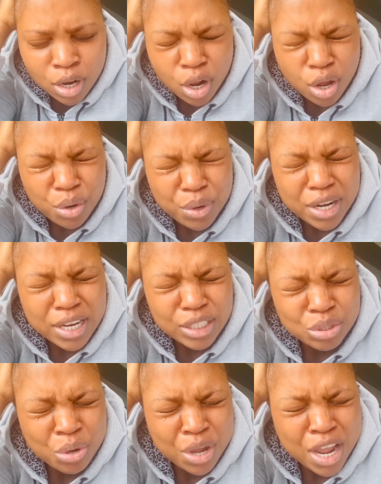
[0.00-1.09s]
Lord, we
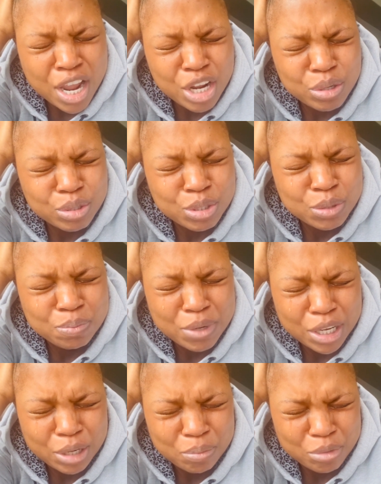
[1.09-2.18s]
need to hear you
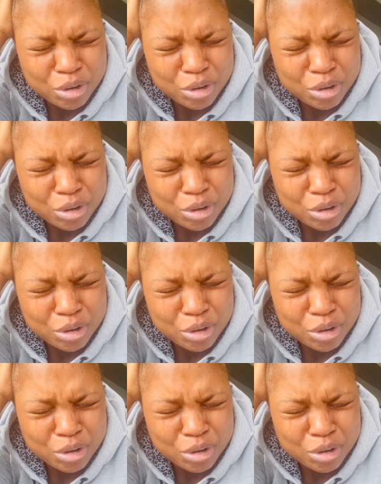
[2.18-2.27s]
speak more